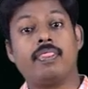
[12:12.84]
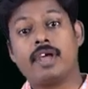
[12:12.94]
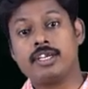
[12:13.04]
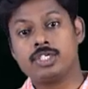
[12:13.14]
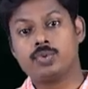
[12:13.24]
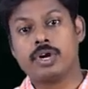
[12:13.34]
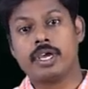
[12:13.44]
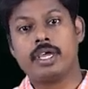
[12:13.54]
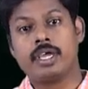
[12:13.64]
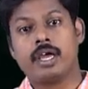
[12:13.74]
That is
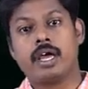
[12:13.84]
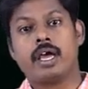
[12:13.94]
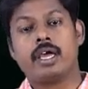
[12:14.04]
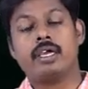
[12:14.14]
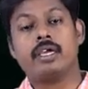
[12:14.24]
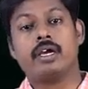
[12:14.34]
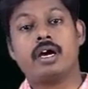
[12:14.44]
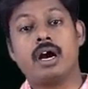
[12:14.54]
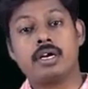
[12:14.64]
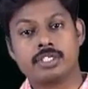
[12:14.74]
why I
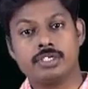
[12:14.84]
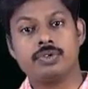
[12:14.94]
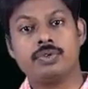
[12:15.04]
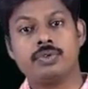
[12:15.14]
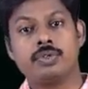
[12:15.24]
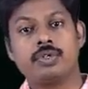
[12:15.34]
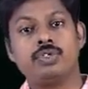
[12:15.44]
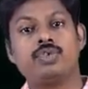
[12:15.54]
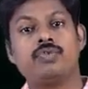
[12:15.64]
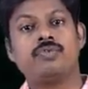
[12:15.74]
ask you
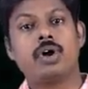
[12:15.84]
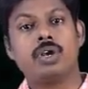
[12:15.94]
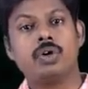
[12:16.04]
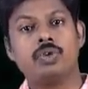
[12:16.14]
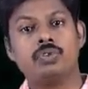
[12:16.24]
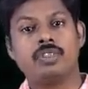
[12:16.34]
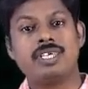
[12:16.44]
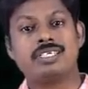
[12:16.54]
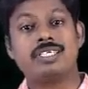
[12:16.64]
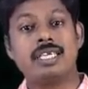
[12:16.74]
to follow
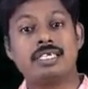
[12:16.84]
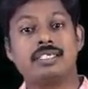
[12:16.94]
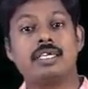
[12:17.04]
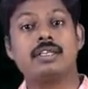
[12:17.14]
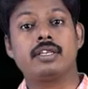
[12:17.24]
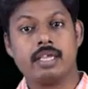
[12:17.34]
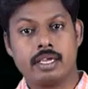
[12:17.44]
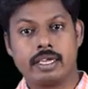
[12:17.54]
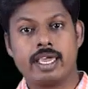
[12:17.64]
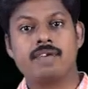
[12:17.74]
this lesson
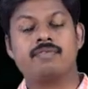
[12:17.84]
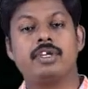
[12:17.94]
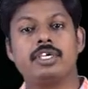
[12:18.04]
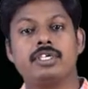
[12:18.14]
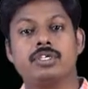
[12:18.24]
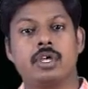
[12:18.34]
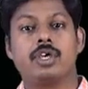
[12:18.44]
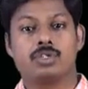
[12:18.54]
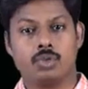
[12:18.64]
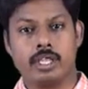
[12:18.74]
carefully
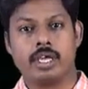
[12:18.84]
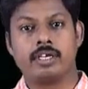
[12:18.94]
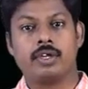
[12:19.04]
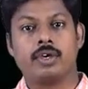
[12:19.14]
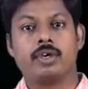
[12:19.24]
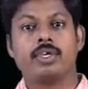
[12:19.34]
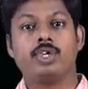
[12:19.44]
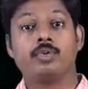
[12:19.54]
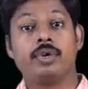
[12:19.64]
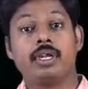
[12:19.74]
so that
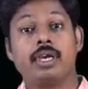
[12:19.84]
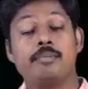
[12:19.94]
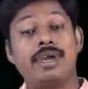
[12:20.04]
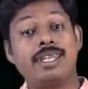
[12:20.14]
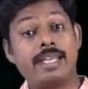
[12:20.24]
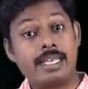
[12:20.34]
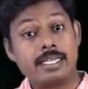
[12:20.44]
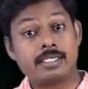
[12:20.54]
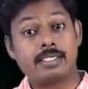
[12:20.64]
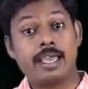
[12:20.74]
you will better
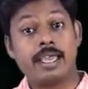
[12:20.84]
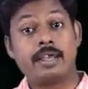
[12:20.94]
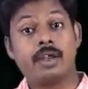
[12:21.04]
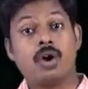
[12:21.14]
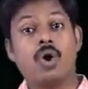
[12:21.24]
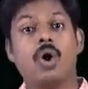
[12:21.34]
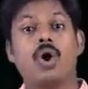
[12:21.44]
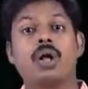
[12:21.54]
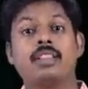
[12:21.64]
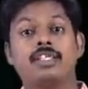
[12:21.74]
understand
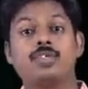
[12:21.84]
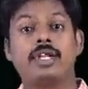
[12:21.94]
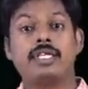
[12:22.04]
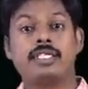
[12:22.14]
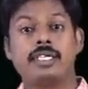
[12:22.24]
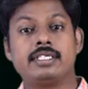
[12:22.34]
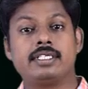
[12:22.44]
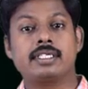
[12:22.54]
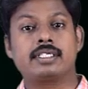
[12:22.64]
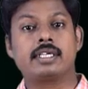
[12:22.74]
all the 12
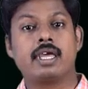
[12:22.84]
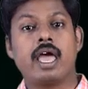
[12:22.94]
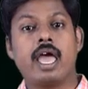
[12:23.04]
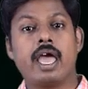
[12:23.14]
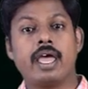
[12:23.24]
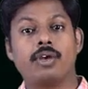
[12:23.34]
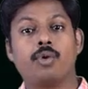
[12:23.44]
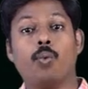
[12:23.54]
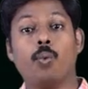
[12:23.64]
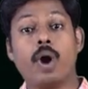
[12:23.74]
tenses and
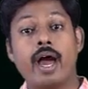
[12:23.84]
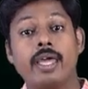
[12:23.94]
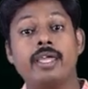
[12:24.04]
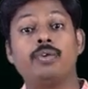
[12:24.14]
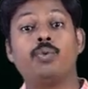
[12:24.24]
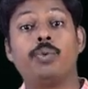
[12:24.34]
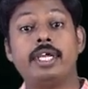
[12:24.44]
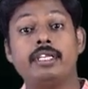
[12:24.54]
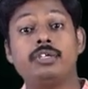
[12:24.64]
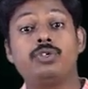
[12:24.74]
why we
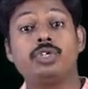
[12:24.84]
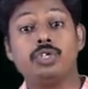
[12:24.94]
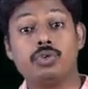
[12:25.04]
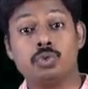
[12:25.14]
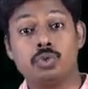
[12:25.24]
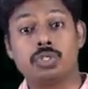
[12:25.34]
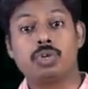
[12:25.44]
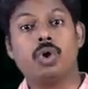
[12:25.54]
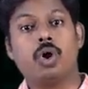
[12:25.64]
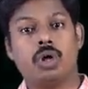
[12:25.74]
need to use
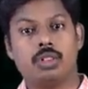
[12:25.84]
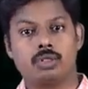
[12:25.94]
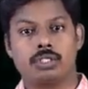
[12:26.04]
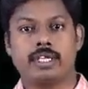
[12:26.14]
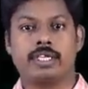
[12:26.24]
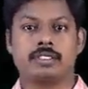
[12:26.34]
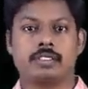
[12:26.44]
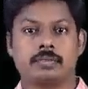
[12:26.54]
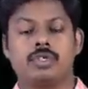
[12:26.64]
all those things.